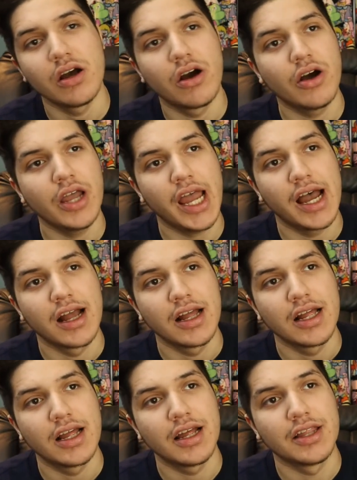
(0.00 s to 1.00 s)
oh yeah,
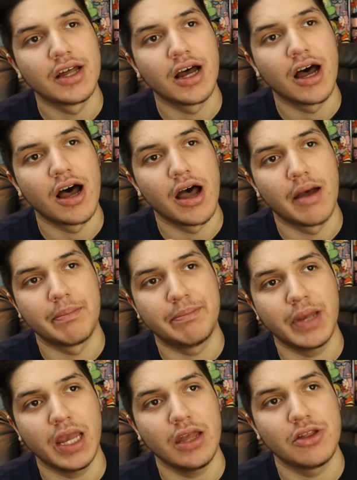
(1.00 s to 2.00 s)
and uh,
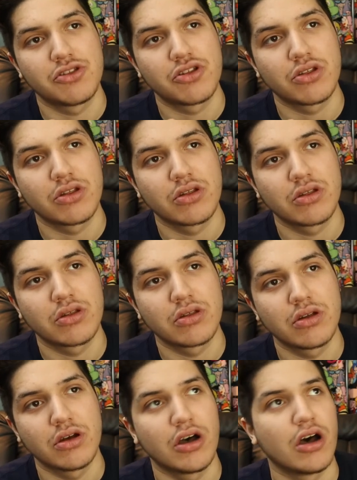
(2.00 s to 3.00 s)
Paige,
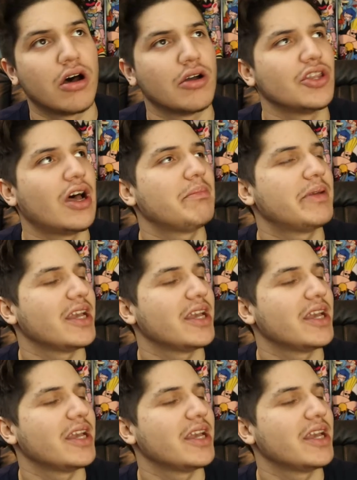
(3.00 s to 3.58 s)
uh, not